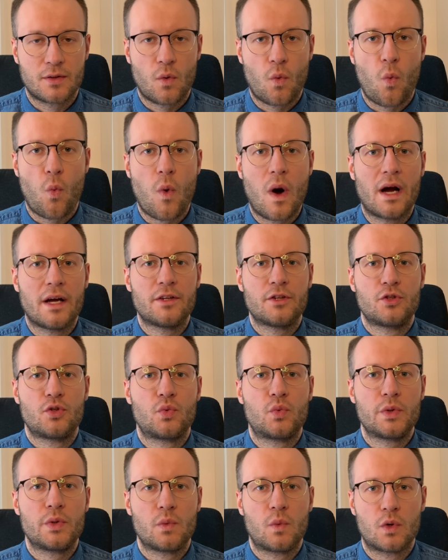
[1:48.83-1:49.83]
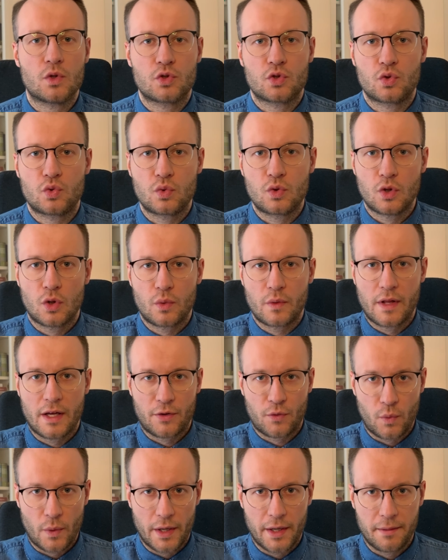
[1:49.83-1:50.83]
Why do we want to go
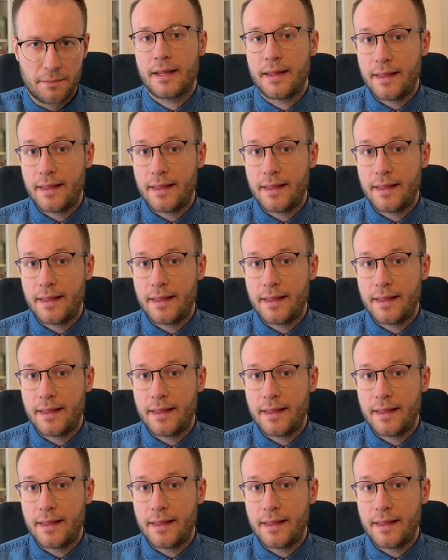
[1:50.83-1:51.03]
that way?